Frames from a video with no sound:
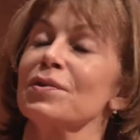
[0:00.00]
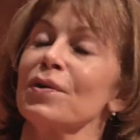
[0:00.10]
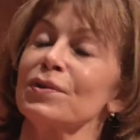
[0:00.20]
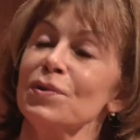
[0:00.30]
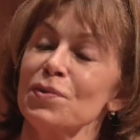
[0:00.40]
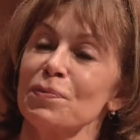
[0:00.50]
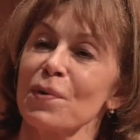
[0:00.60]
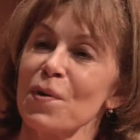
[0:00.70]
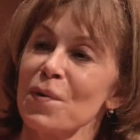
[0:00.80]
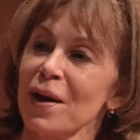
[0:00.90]
our youth
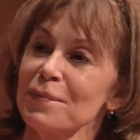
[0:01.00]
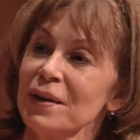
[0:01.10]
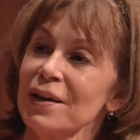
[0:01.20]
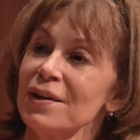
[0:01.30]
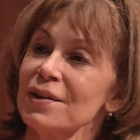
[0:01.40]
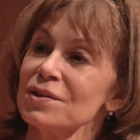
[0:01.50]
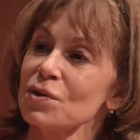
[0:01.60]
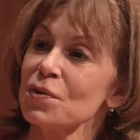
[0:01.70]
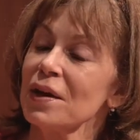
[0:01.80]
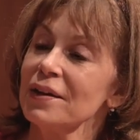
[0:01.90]
program
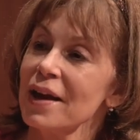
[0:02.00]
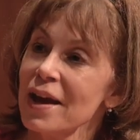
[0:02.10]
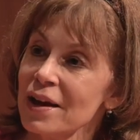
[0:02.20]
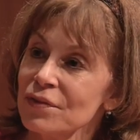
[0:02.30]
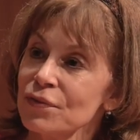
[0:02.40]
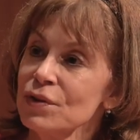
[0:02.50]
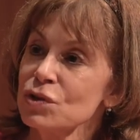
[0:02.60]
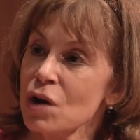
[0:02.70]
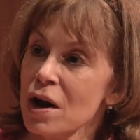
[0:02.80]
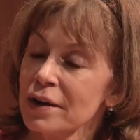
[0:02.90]
so that every
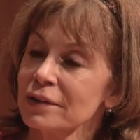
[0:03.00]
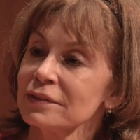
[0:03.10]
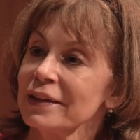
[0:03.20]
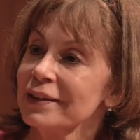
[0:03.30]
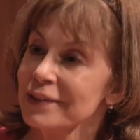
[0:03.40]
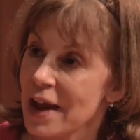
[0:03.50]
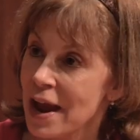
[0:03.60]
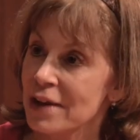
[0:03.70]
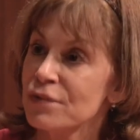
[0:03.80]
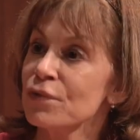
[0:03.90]
child in
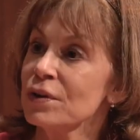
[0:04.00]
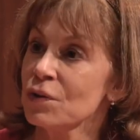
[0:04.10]
every